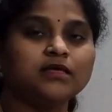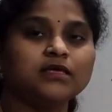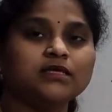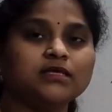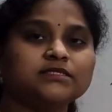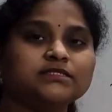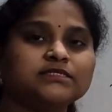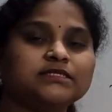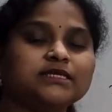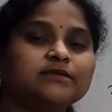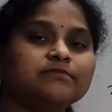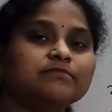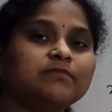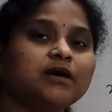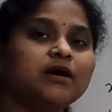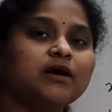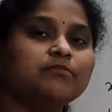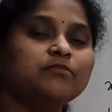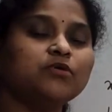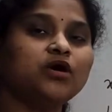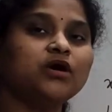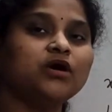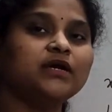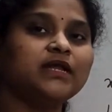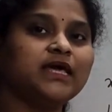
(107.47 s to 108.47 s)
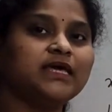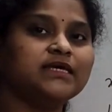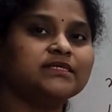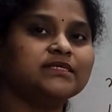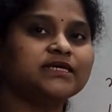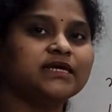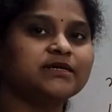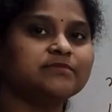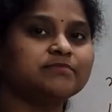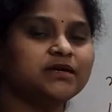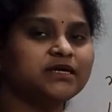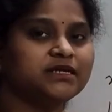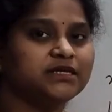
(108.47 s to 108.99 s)
sigma mod
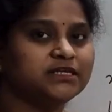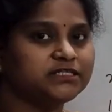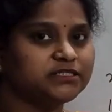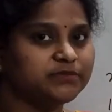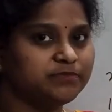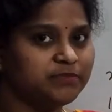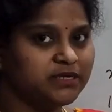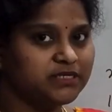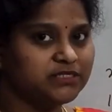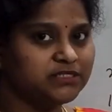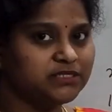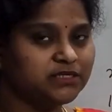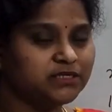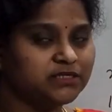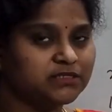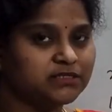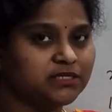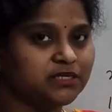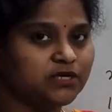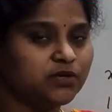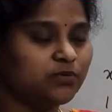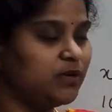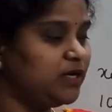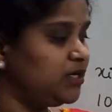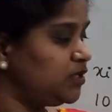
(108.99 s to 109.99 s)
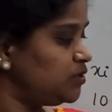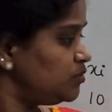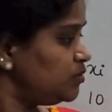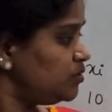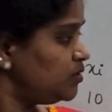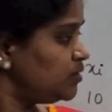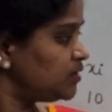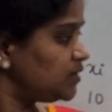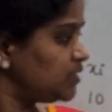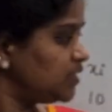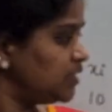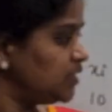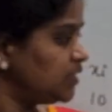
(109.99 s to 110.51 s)
xi minus median is equal to
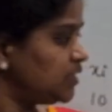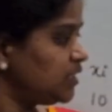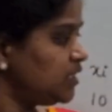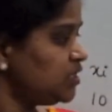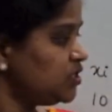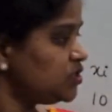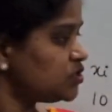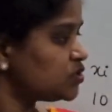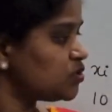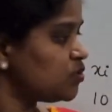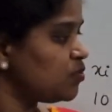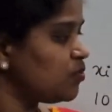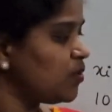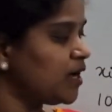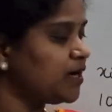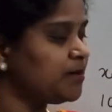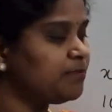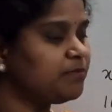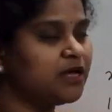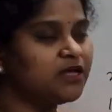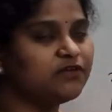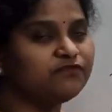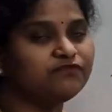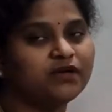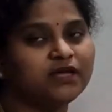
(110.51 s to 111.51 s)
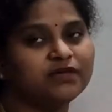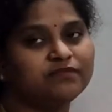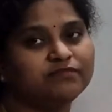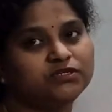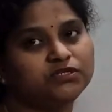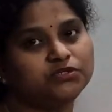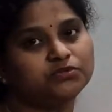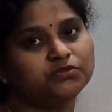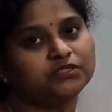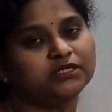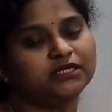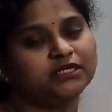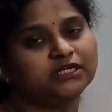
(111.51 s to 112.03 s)
30. So 1 by 5
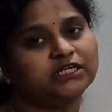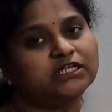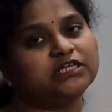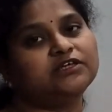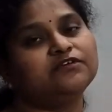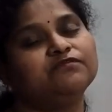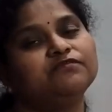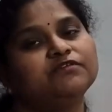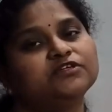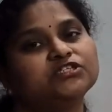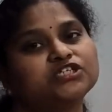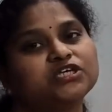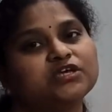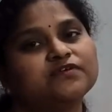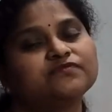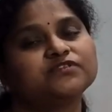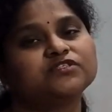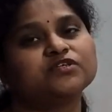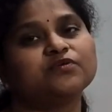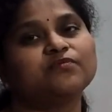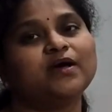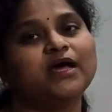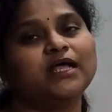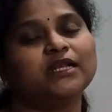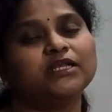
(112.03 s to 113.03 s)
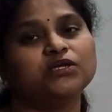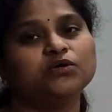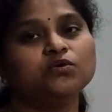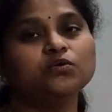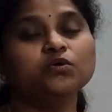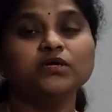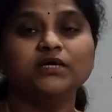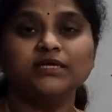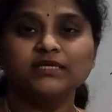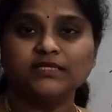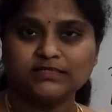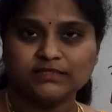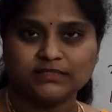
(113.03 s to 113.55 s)
into 30, which gives the value
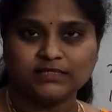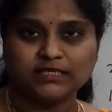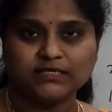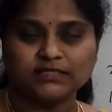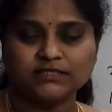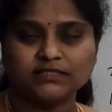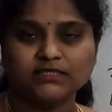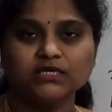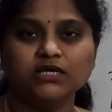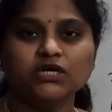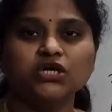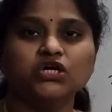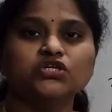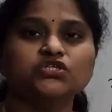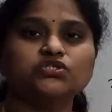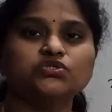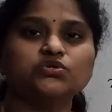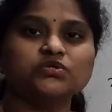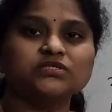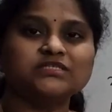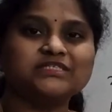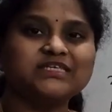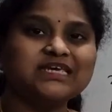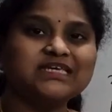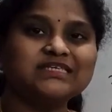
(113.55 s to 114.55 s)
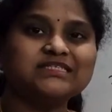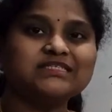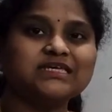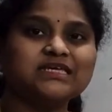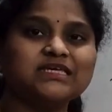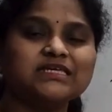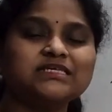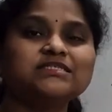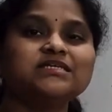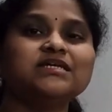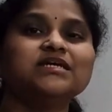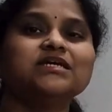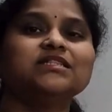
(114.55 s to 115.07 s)
6. So 6
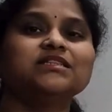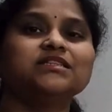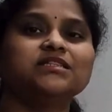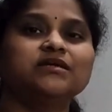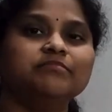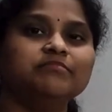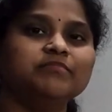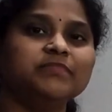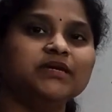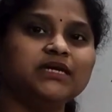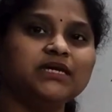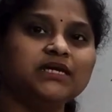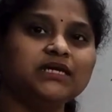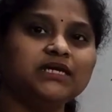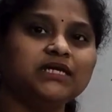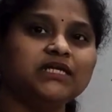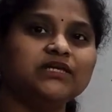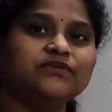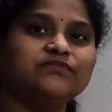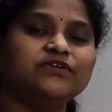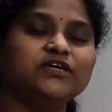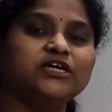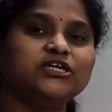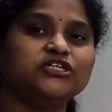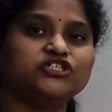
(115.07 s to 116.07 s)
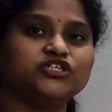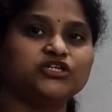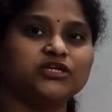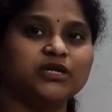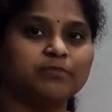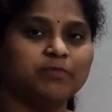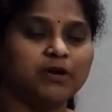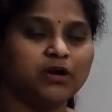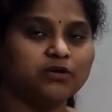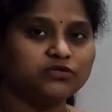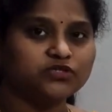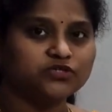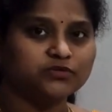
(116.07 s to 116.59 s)
is the mean deviation
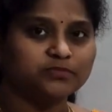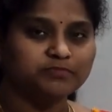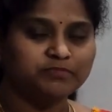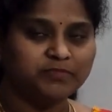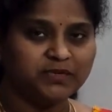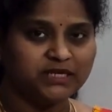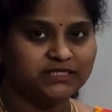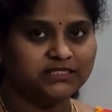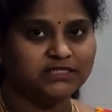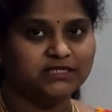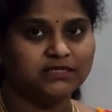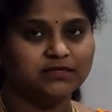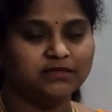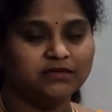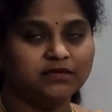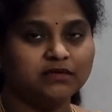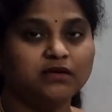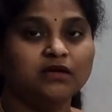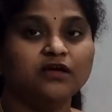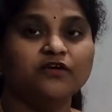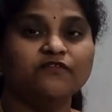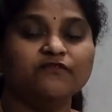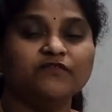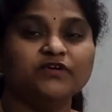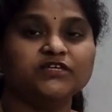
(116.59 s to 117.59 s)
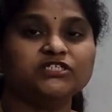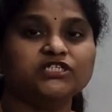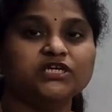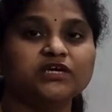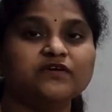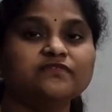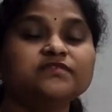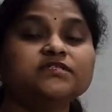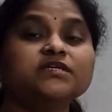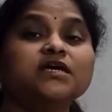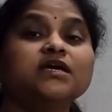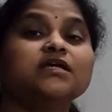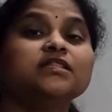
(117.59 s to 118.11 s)
about median, which
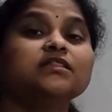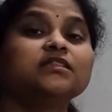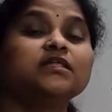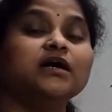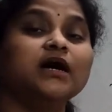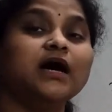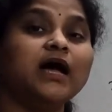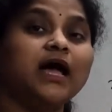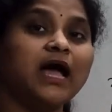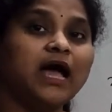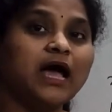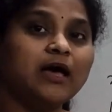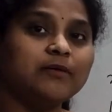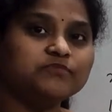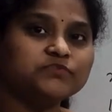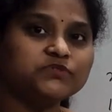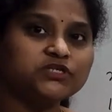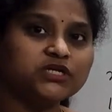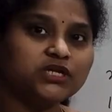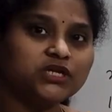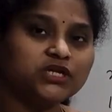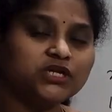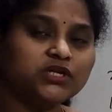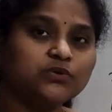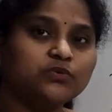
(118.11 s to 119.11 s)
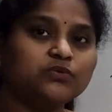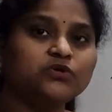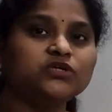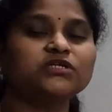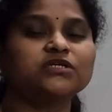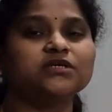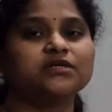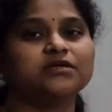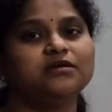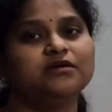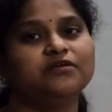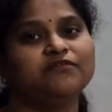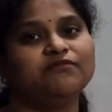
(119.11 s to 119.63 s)
gives the absolute
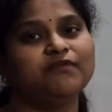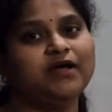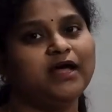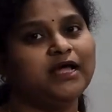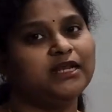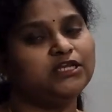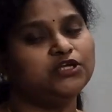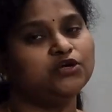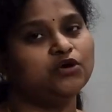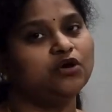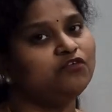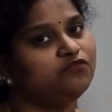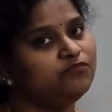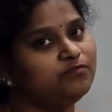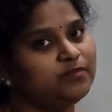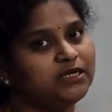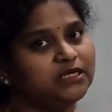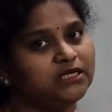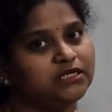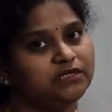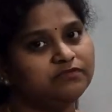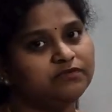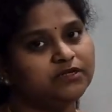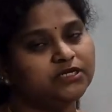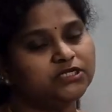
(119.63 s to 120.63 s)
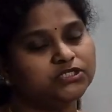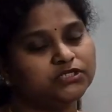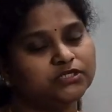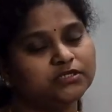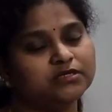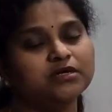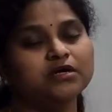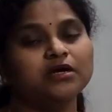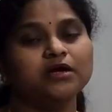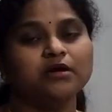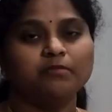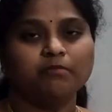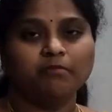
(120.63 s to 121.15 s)
value of mean deviation.
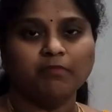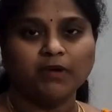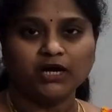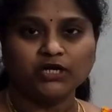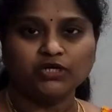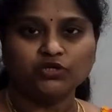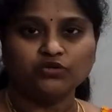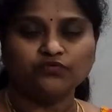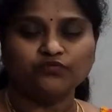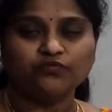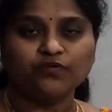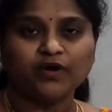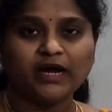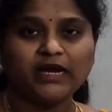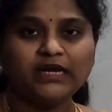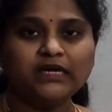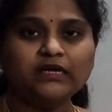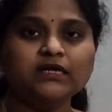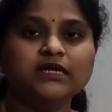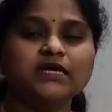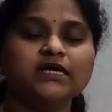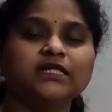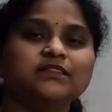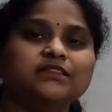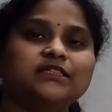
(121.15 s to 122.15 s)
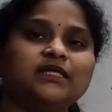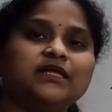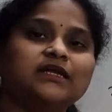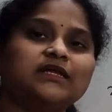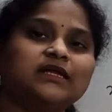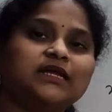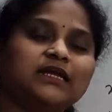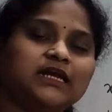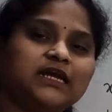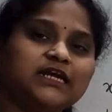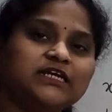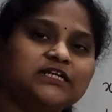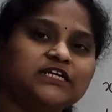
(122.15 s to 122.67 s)
But to find the
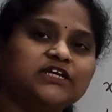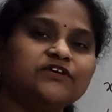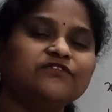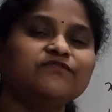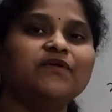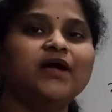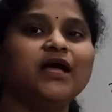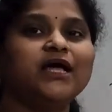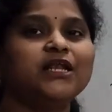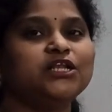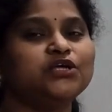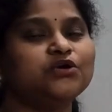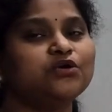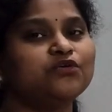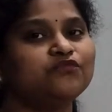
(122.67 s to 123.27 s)
relative value